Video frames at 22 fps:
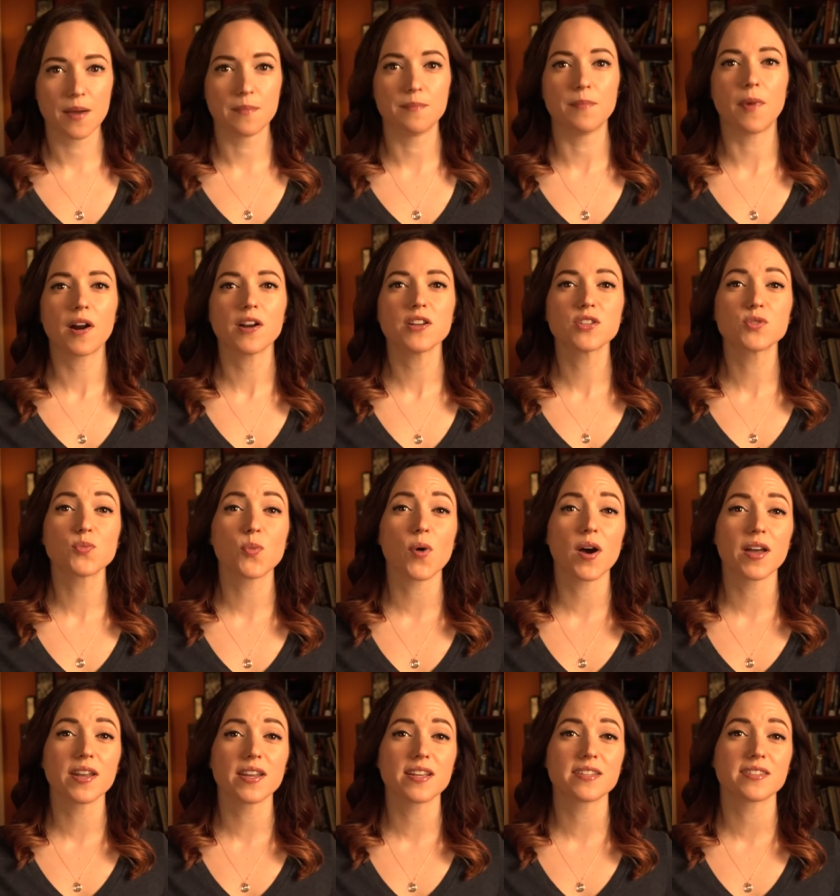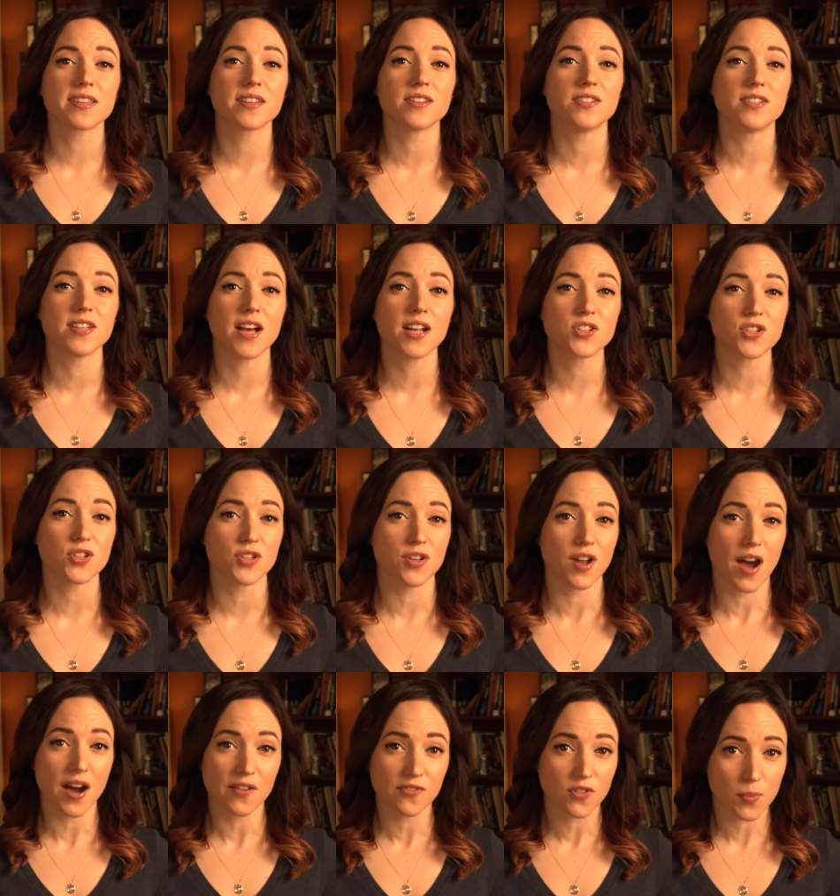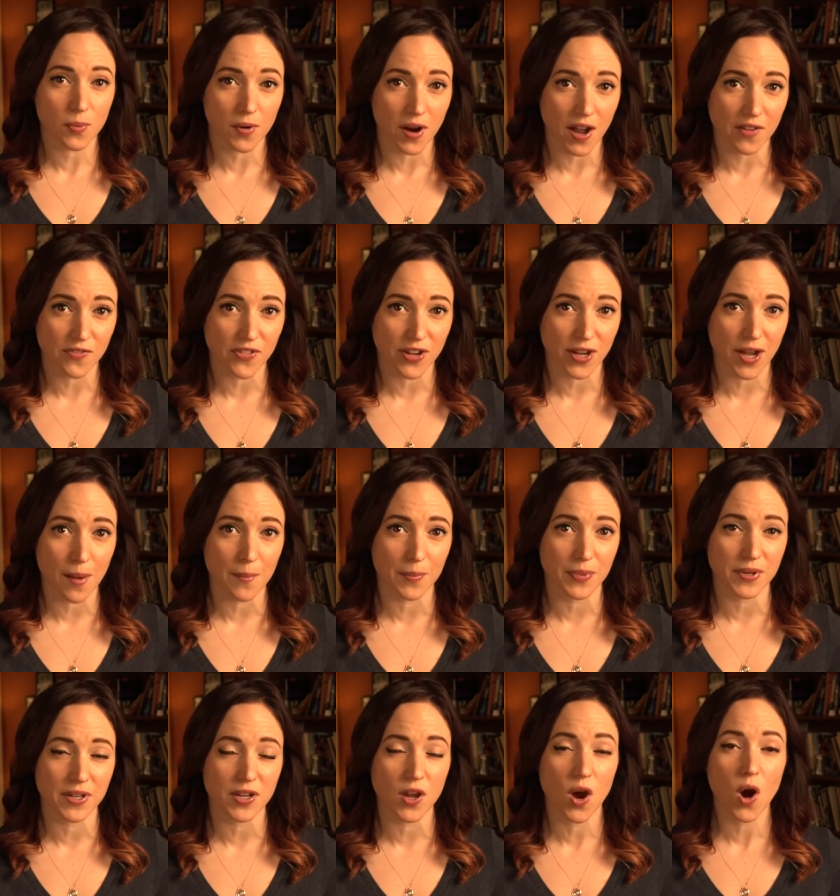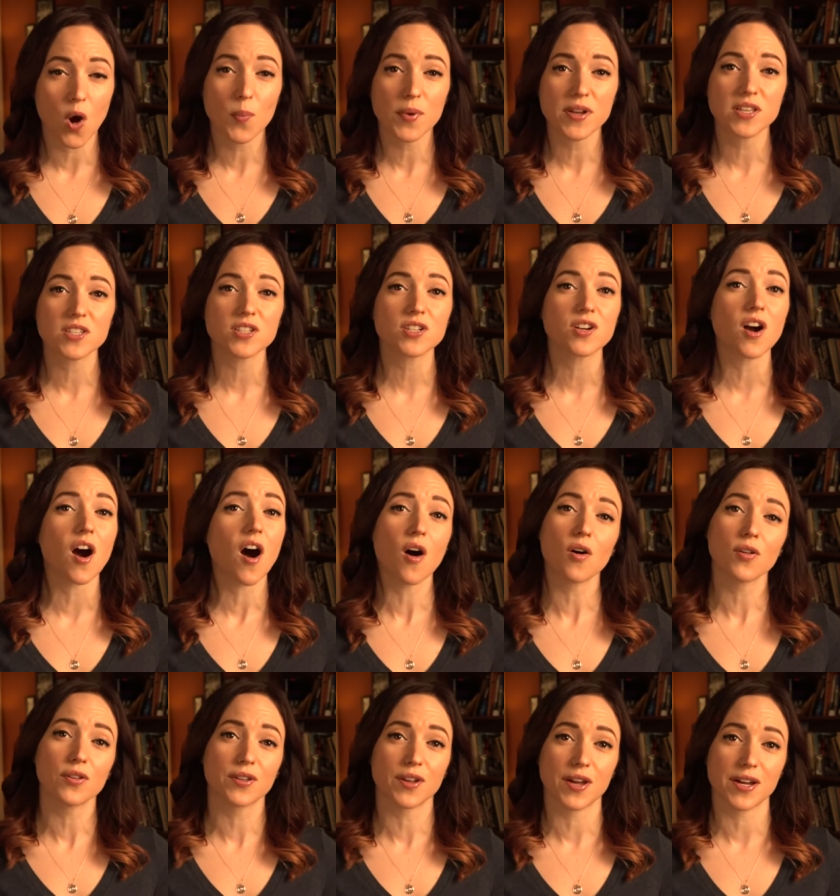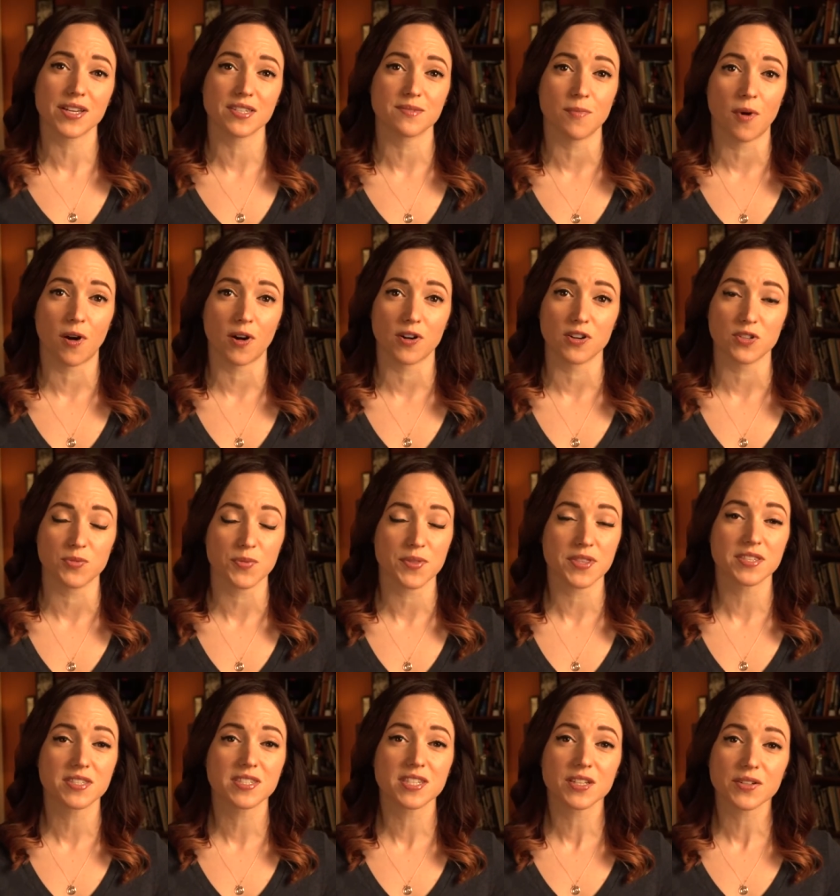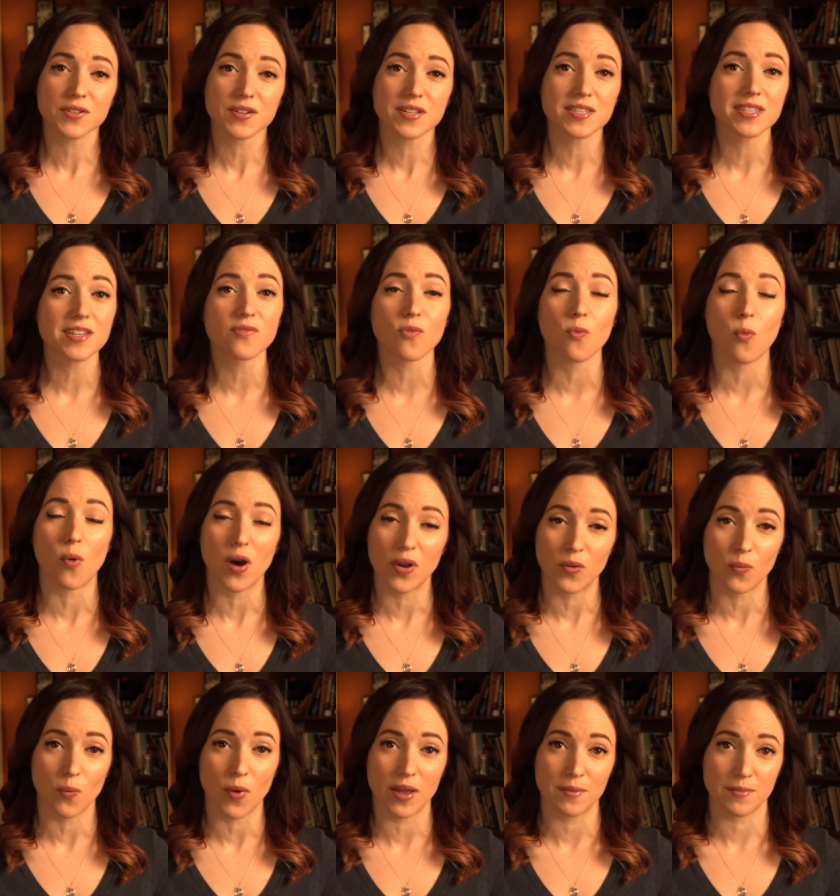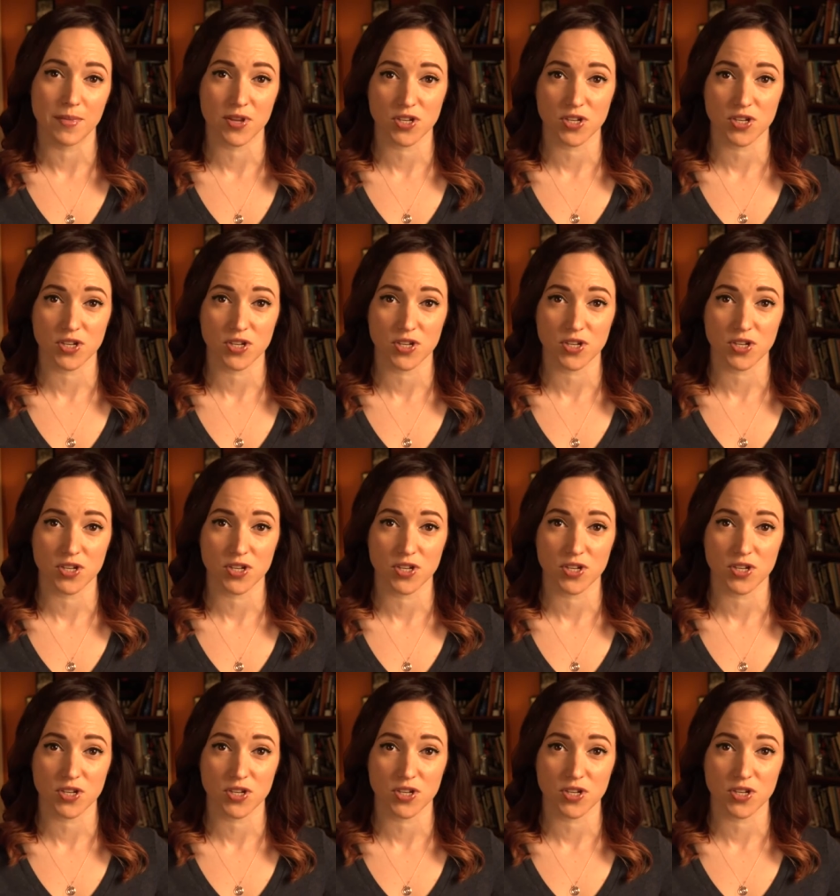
Mars One is a Dutch not-for-profit company hoping to colonize Mars with a series of one-way